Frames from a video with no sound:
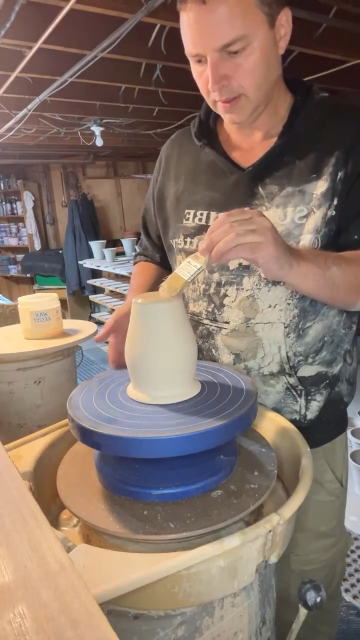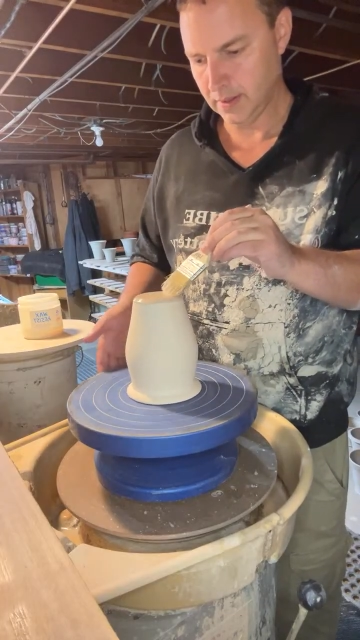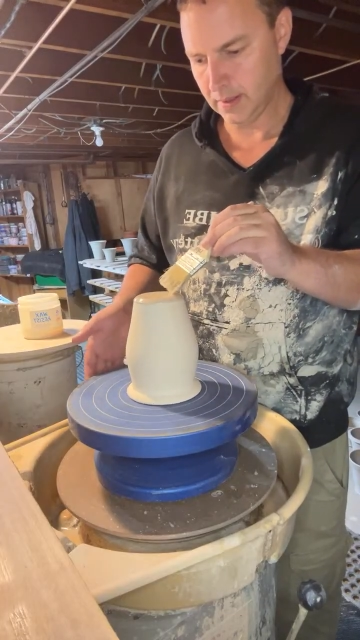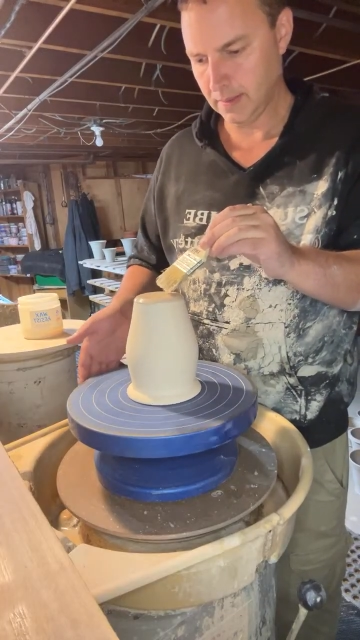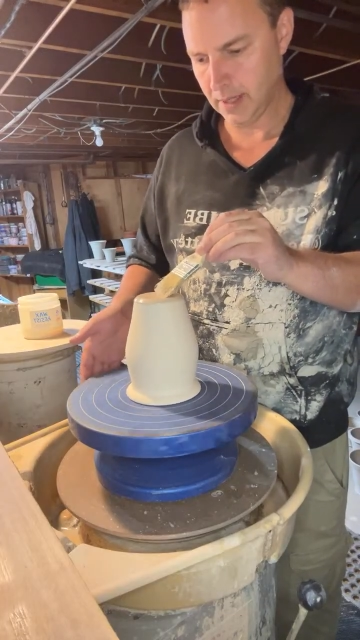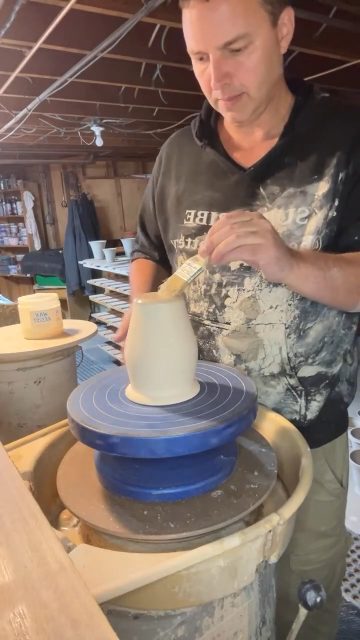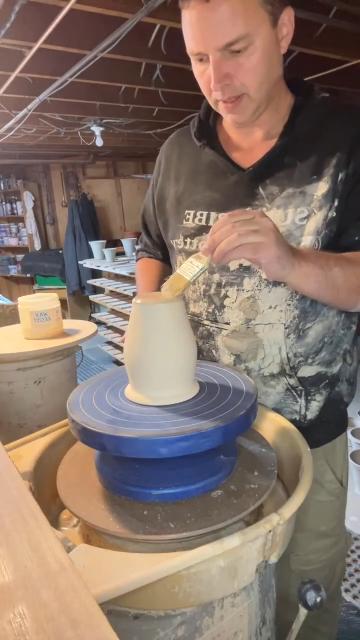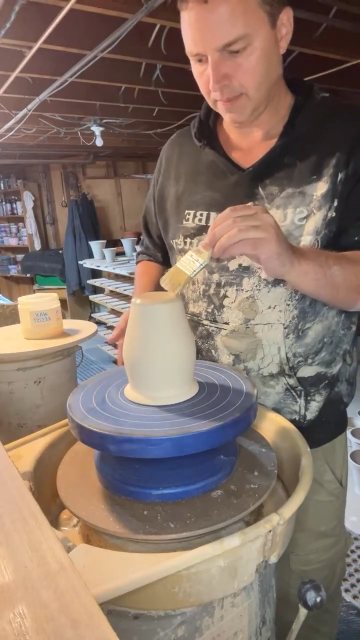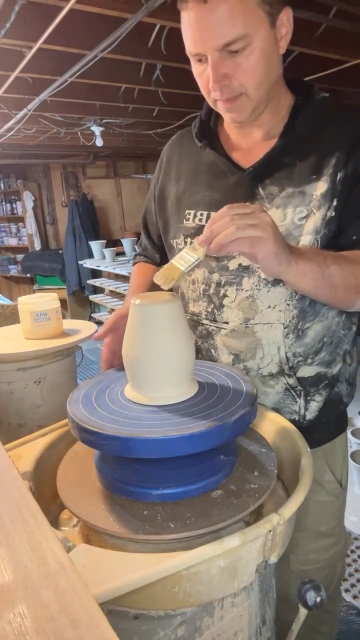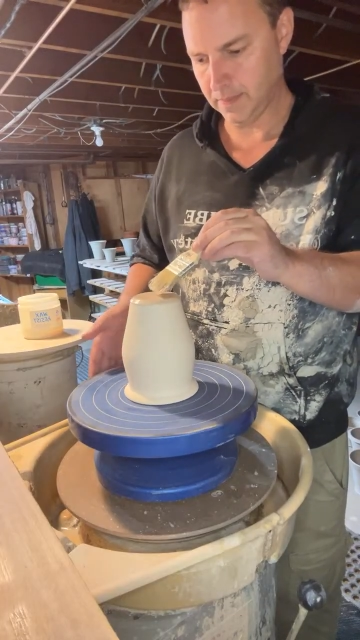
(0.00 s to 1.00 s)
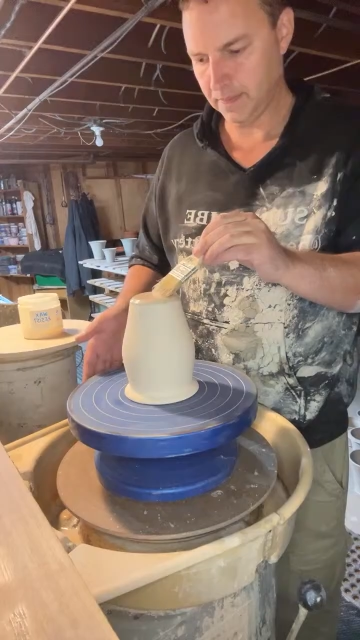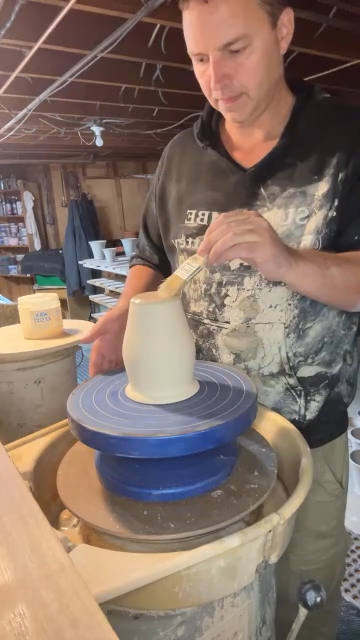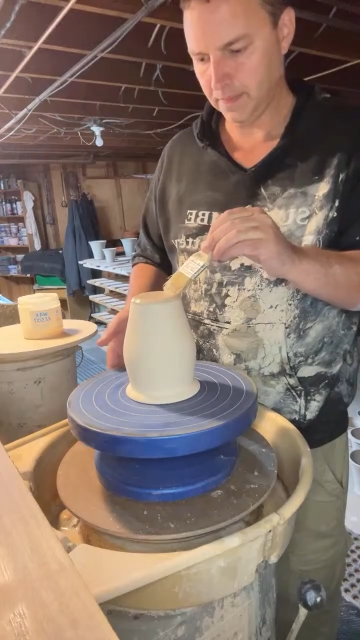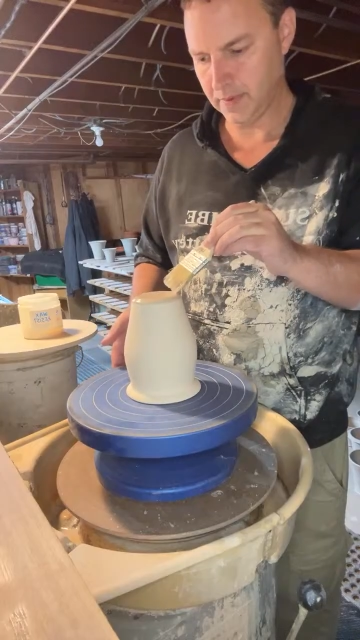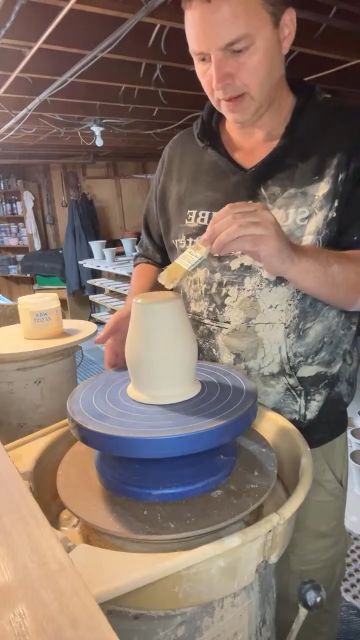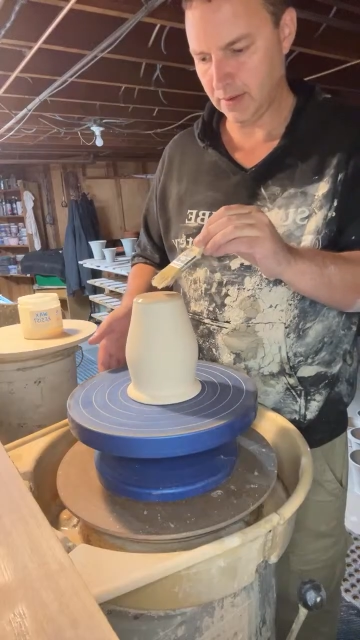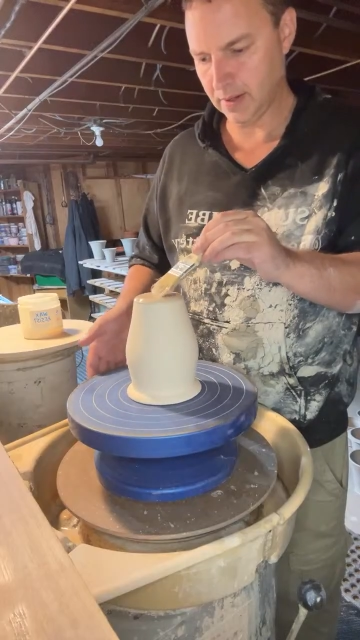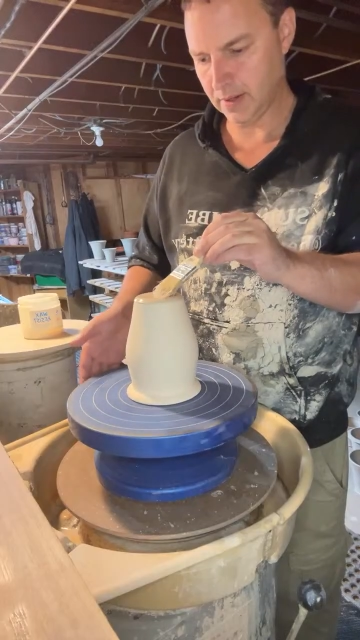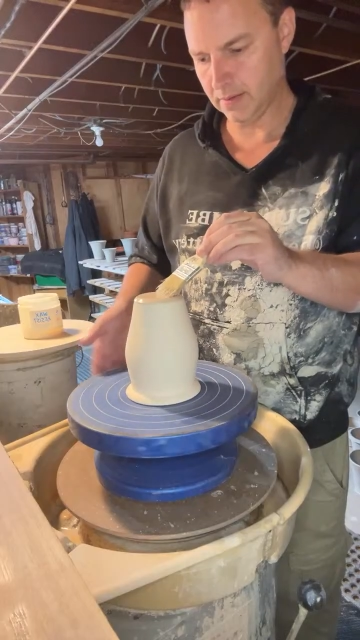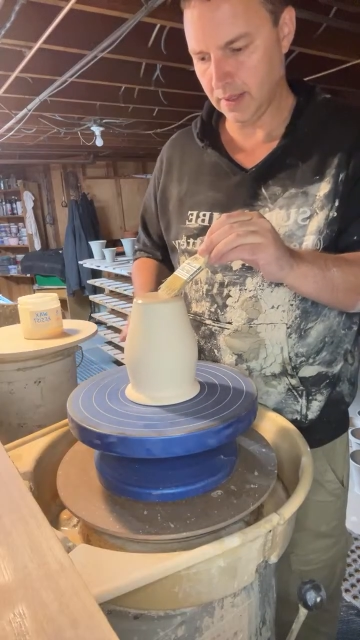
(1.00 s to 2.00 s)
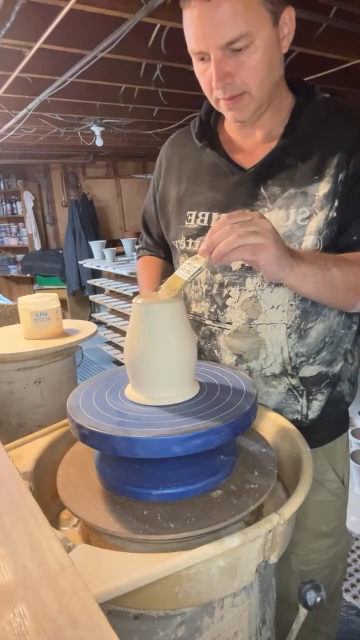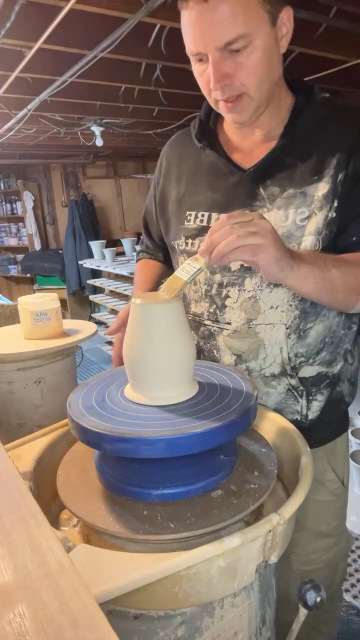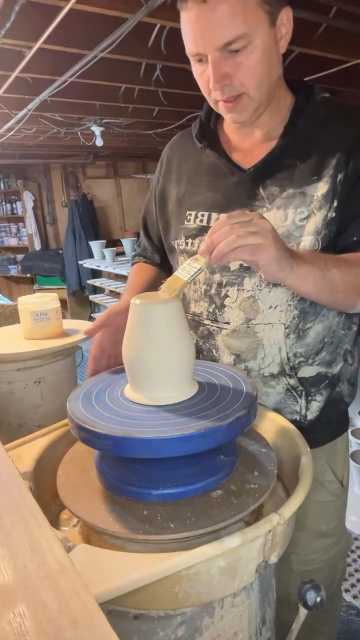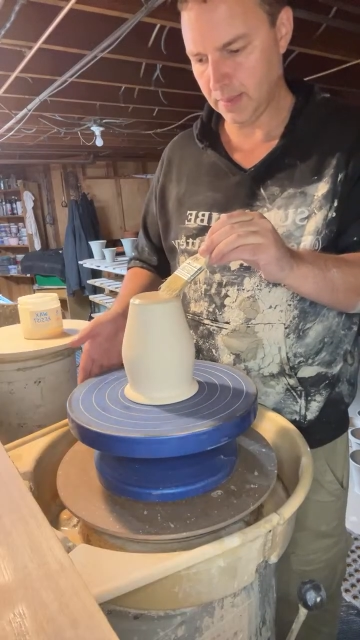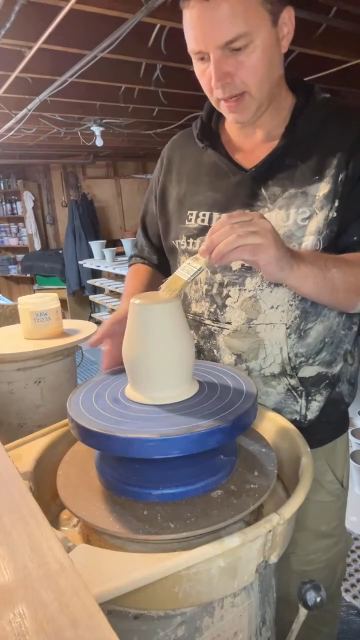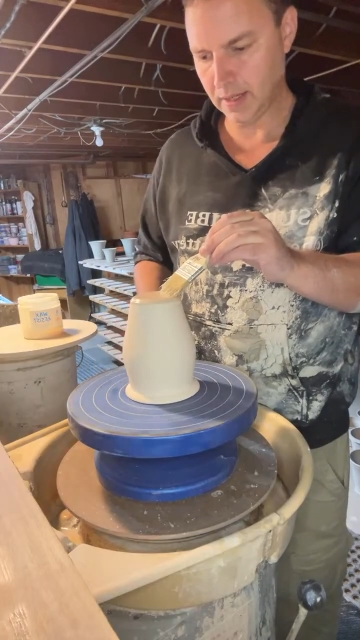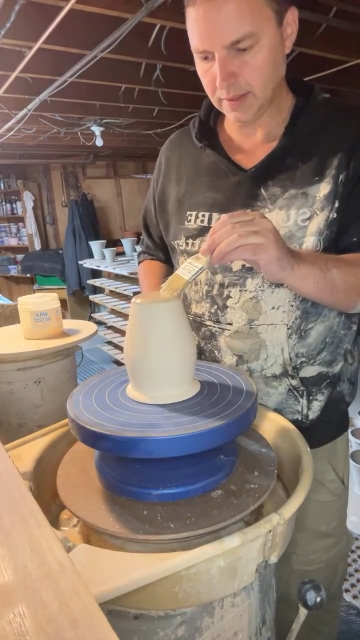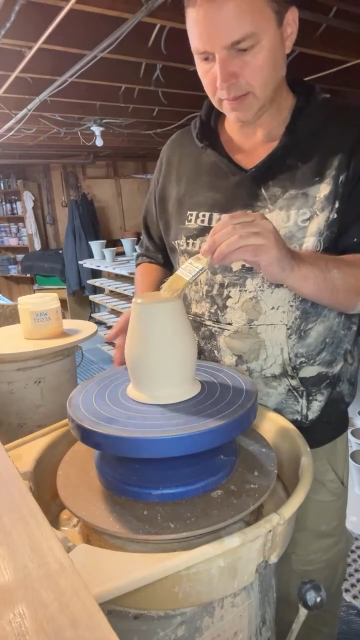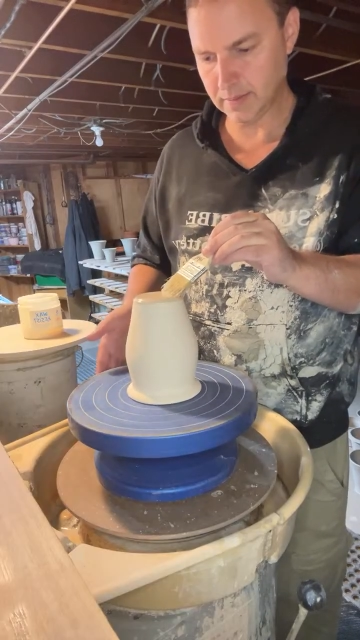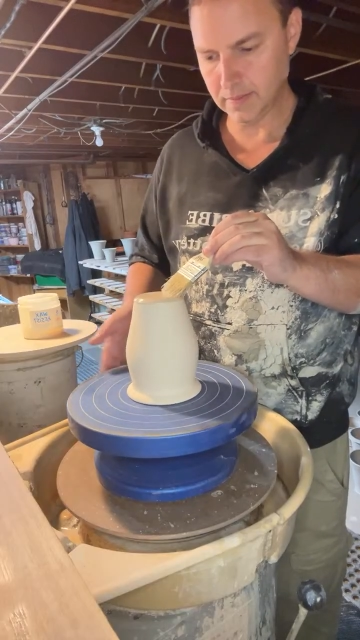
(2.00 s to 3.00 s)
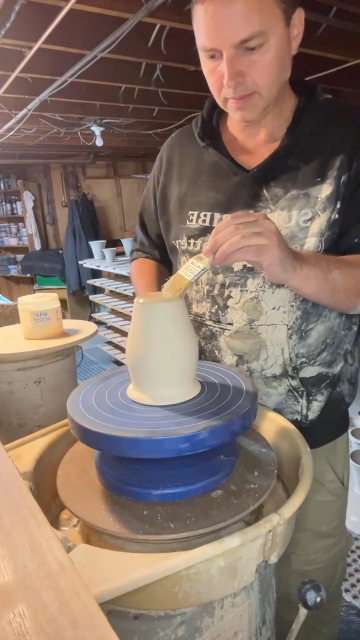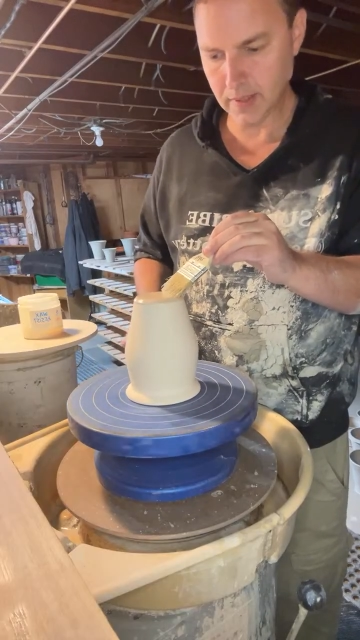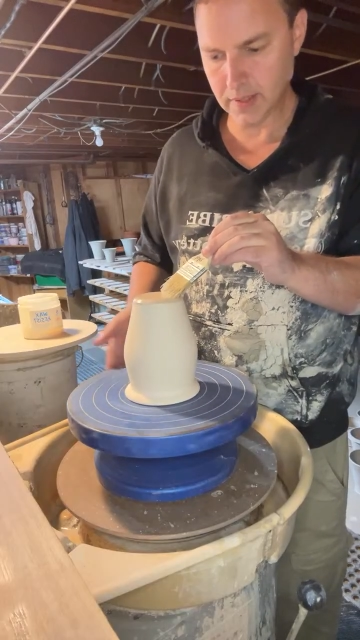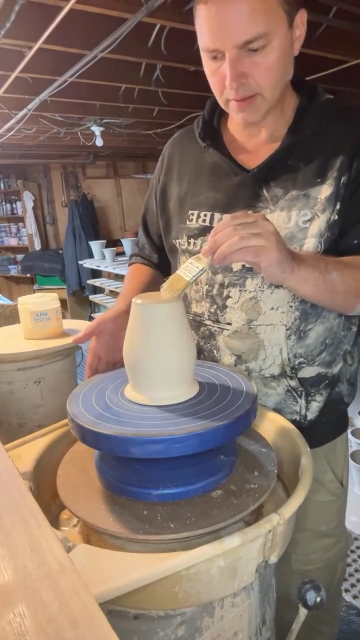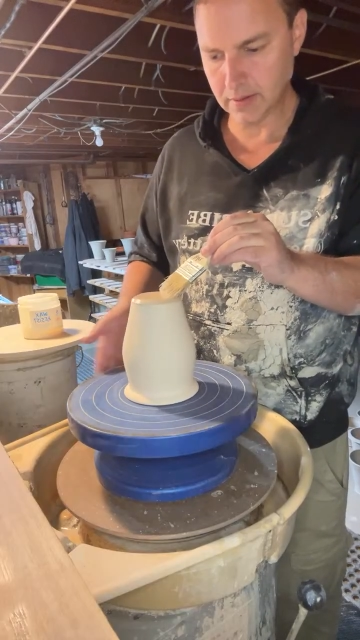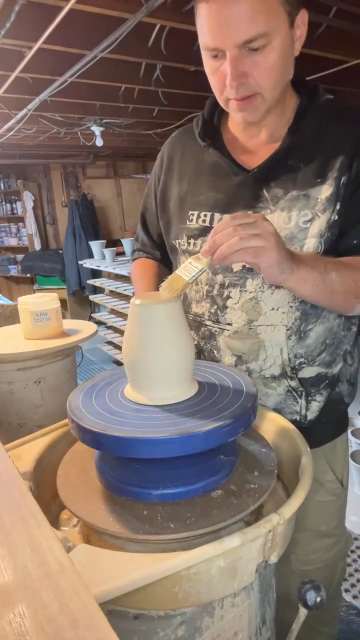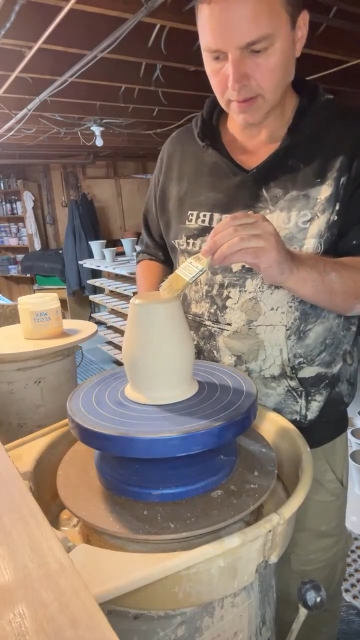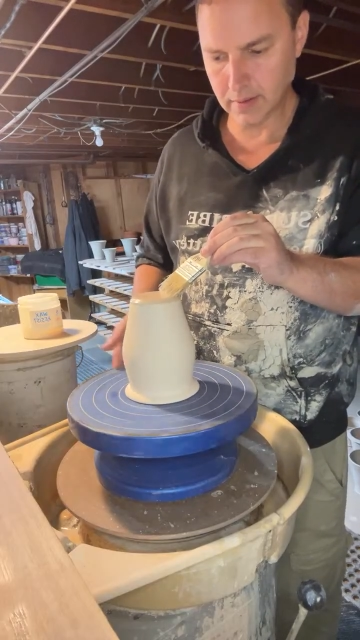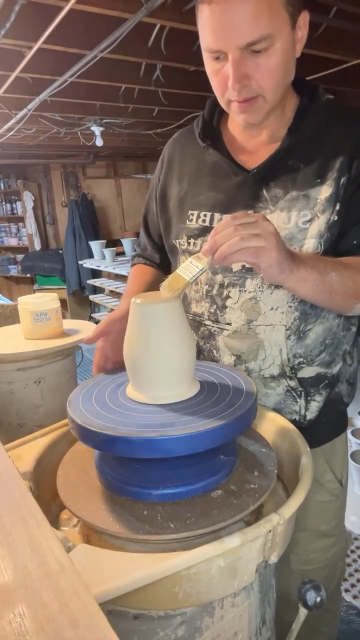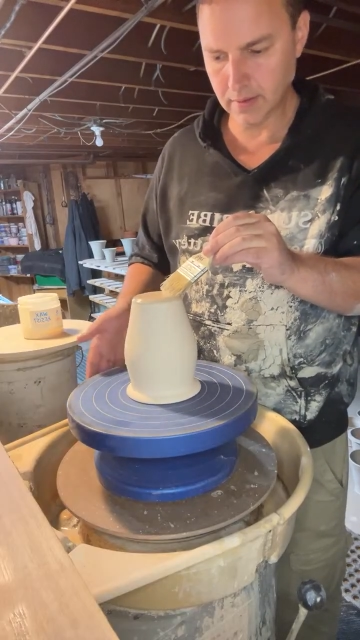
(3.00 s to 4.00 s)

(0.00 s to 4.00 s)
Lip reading: Come on, man. You never heard of Living in the Past by Jethro Tull?